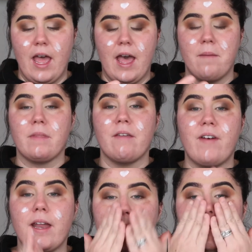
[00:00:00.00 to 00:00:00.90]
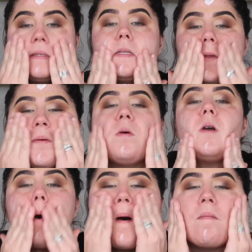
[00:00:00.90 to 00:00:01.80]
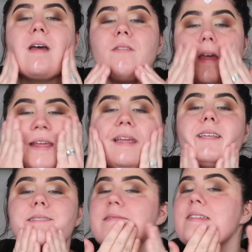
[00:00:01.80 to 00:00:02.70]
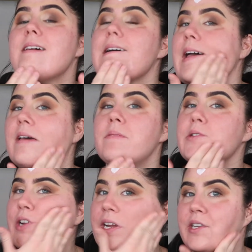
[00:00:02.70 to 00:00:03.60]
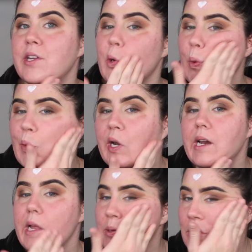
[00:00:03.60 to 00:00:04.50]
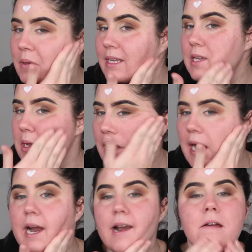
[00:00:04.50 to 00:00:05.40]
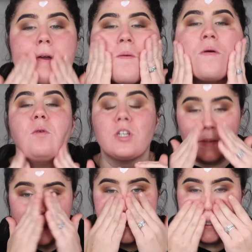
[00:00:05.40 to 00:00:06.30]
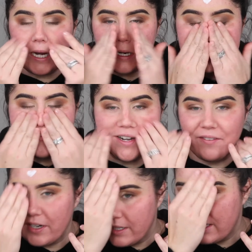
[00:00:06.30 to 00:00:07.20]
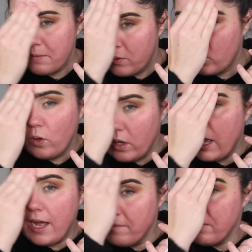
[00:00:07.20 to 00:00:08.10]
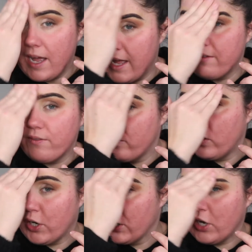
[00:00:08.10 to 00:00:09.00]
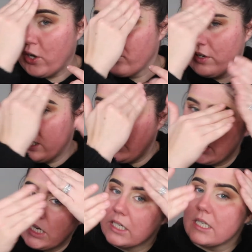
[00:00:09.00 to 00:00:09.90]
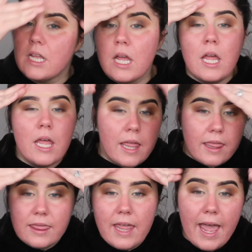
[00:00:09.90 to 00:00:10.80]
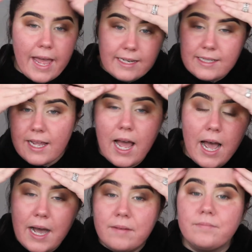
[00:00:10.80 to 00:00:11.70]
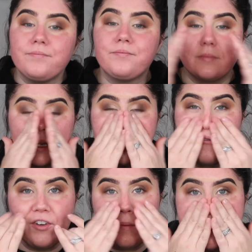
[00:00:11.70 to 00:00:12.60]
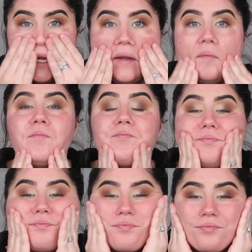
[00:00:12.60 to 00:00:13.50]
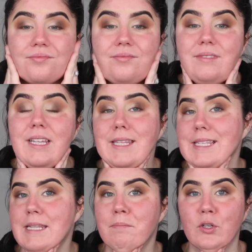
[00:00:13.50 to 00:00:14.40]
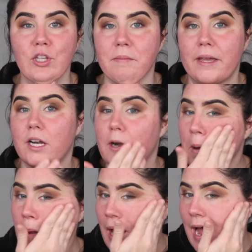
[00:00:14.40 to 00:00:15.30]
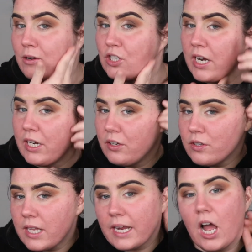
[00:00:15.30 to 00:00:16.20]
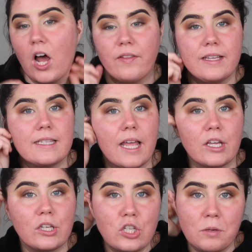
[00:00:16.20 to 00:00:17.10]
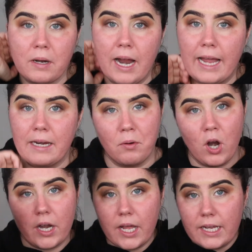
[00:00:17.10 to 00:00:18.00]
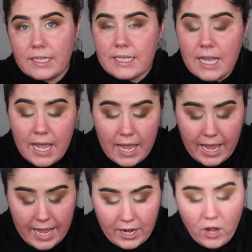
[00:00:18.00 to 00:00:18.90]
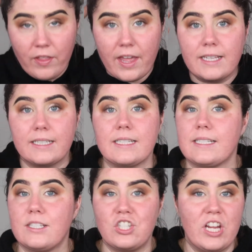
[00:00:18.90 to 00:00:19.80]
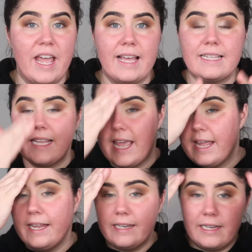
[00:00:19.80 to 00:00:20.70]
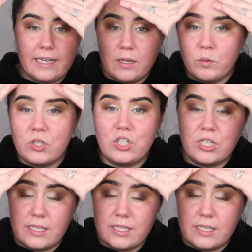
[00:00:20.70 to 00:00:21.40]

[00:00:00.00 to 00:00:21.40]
vitamin C oil on my face. I have been trying to incorporate it into my skincare, which my skincare is very, very simple. I've learned over the years that for me, the simpler the better. I was trying to use like all these like super high-end products and all that jazz, and it was